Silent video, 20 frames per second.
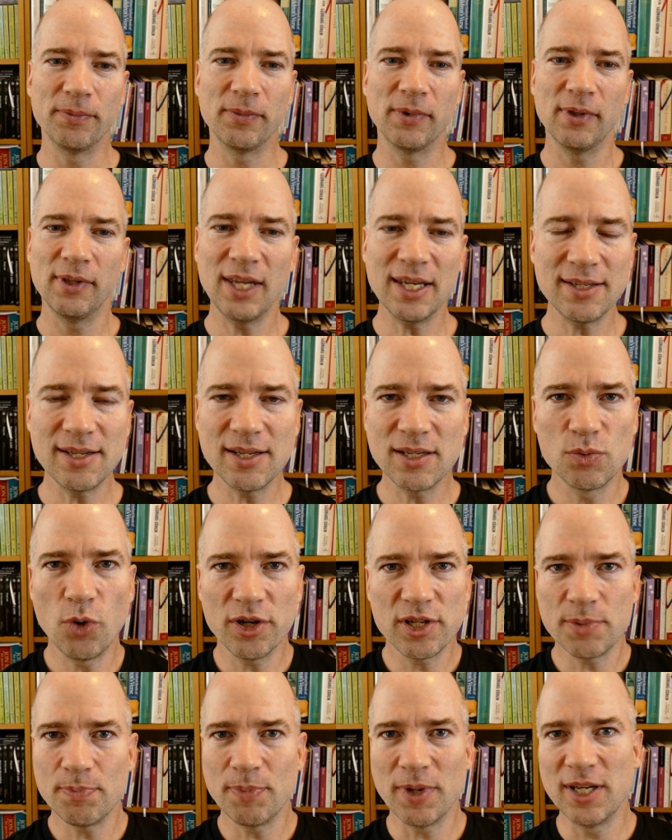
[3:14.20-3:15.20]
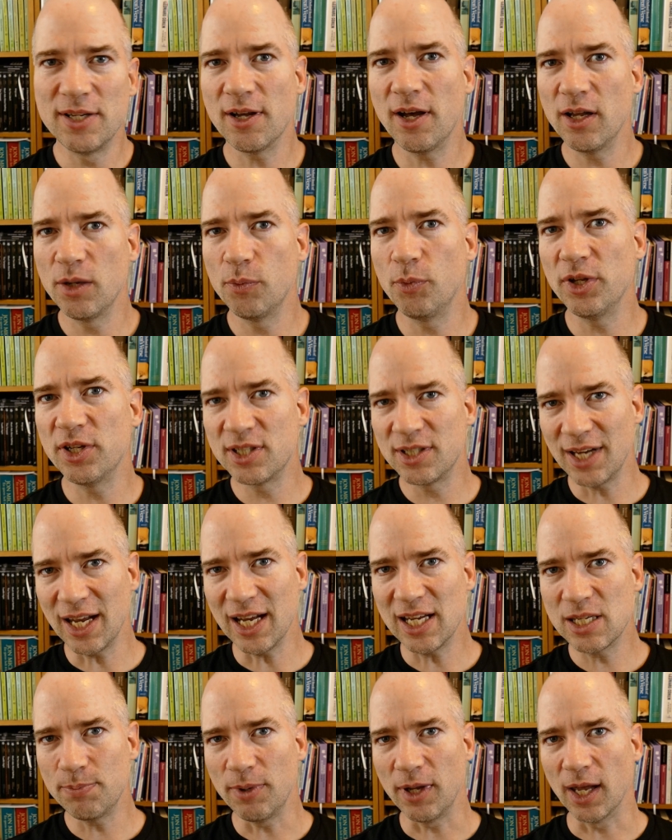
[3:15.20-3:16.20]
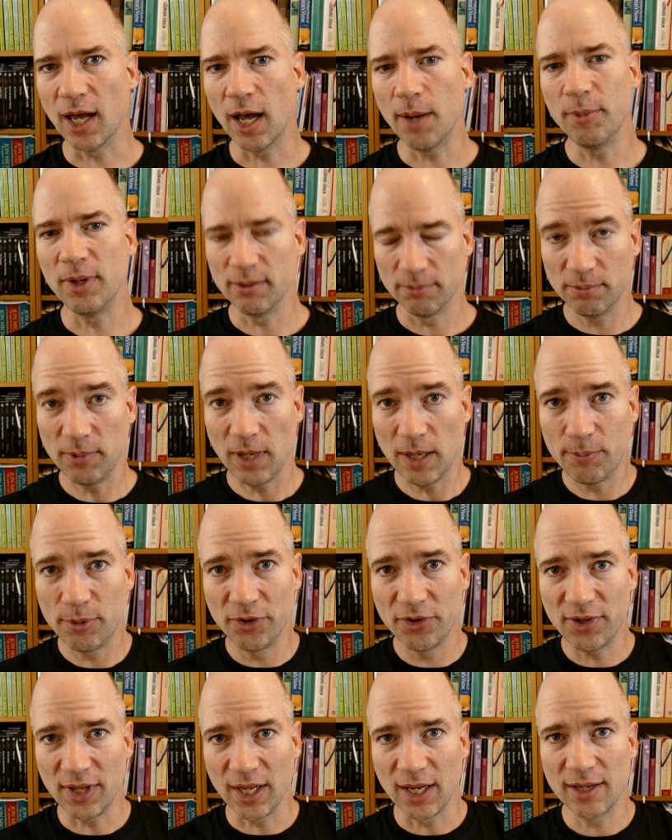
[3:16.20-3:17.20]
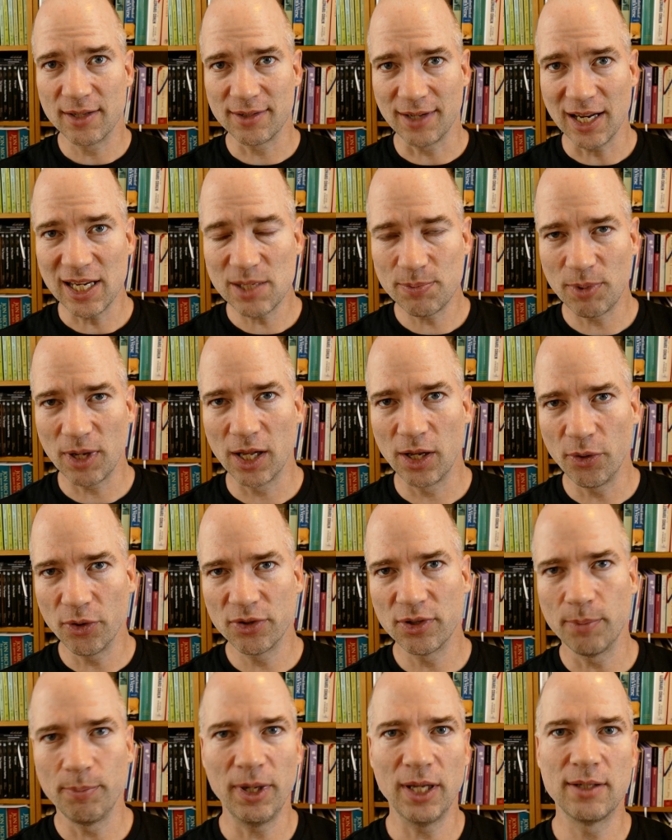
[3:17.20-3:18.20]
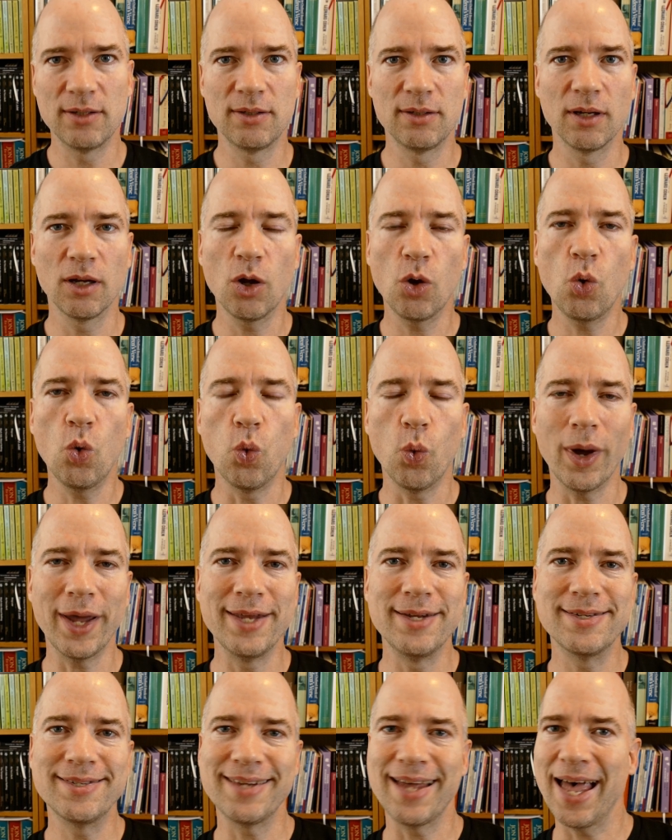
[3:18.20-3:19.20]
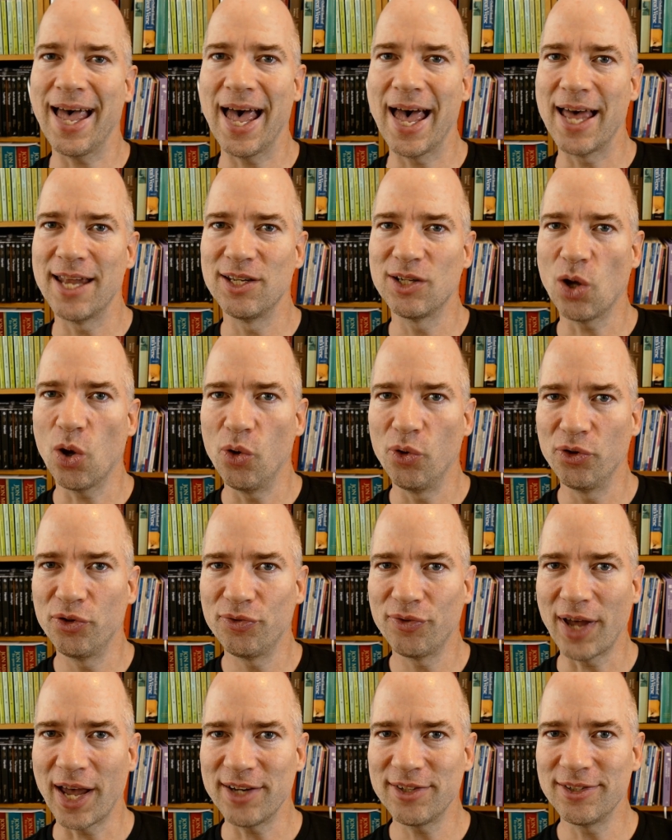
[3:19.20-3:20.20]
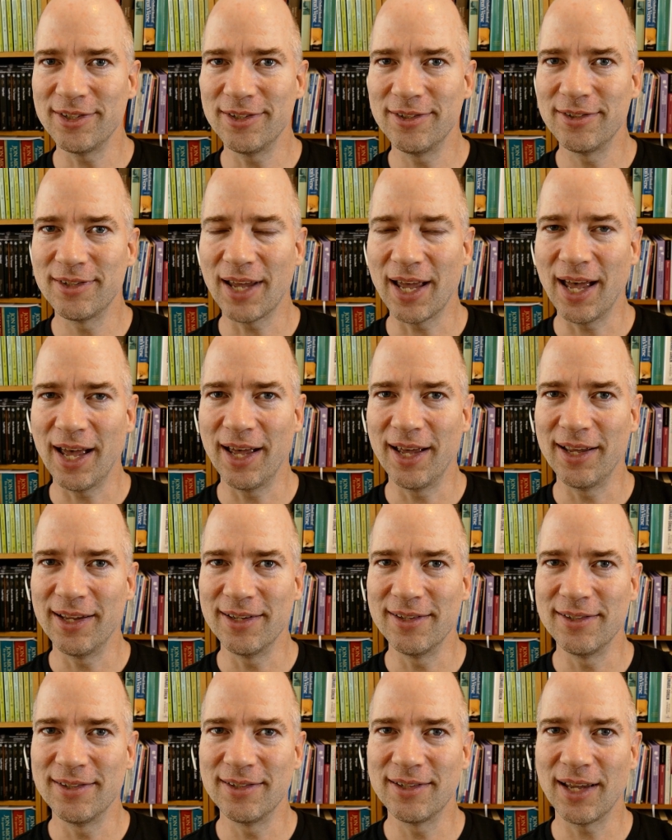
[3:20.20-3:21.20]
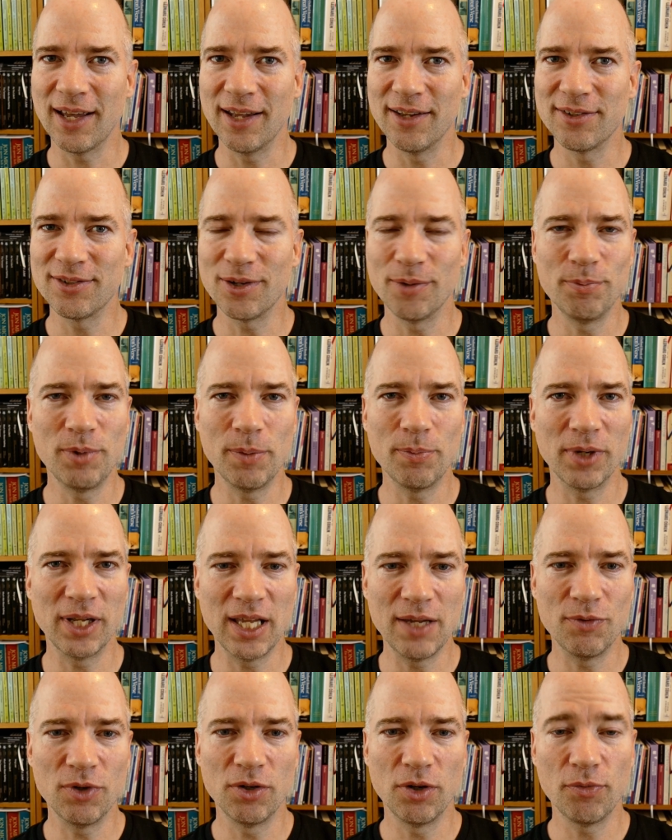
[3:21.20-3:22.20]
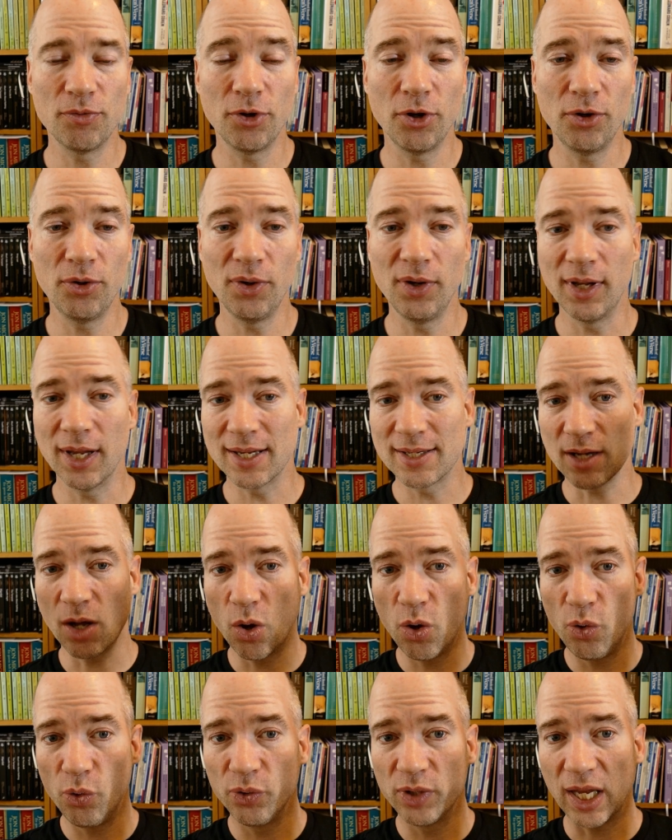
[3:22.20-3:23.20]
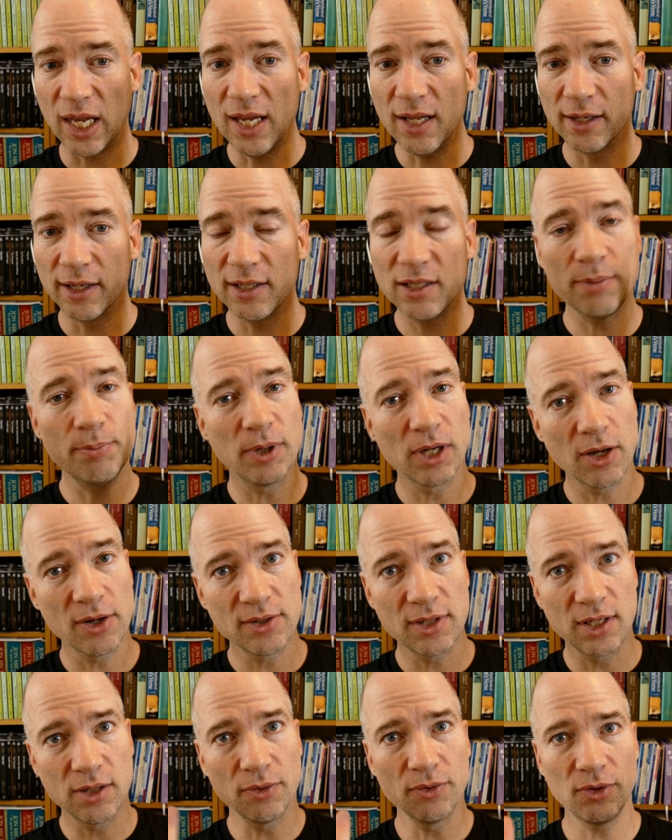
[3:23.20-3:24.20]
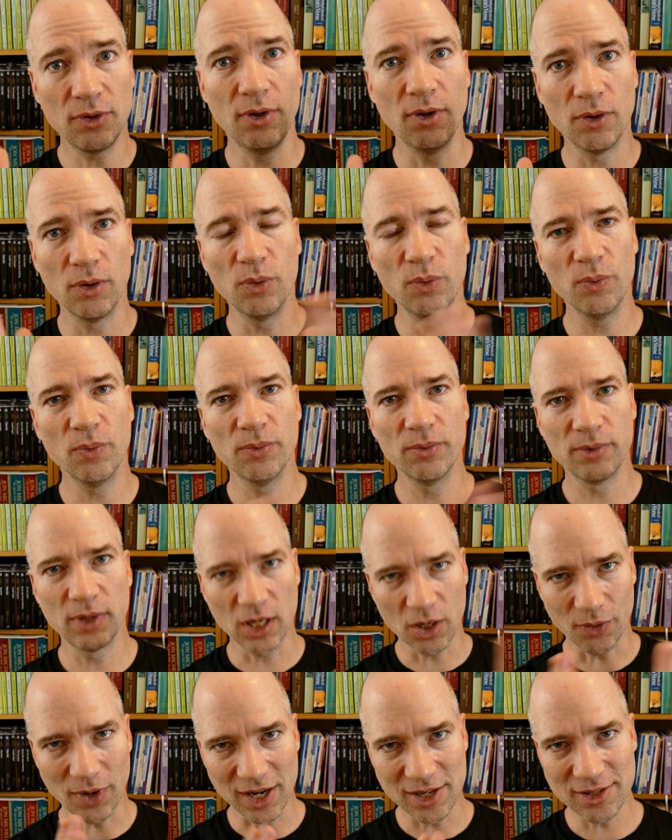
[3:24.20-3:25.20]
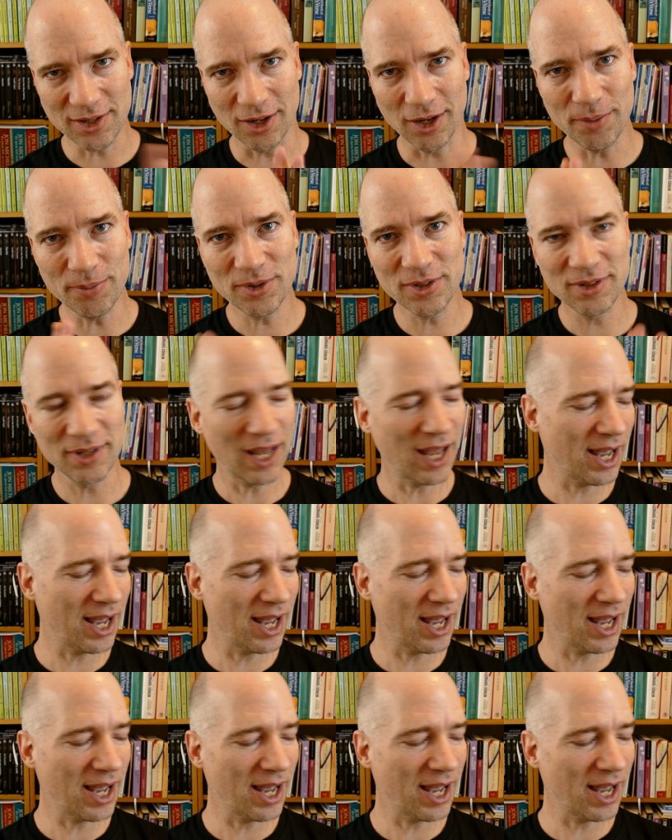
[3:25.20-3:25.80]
this is what's been done with Shakespeare. I mean, people think Shakespeare looks a bit quaint and old-fashioned, and some people even refer to it as Old English because they don't know the correct terms,